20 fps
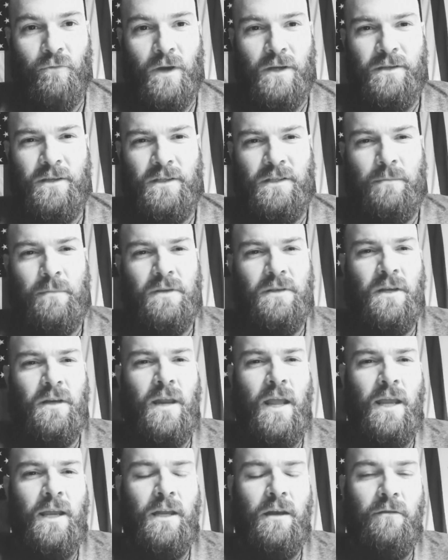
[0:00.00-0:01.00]
Racism is a
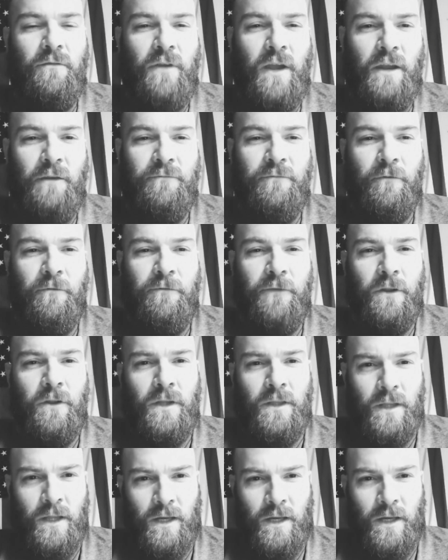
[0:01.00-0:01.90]
negative, hateful feeling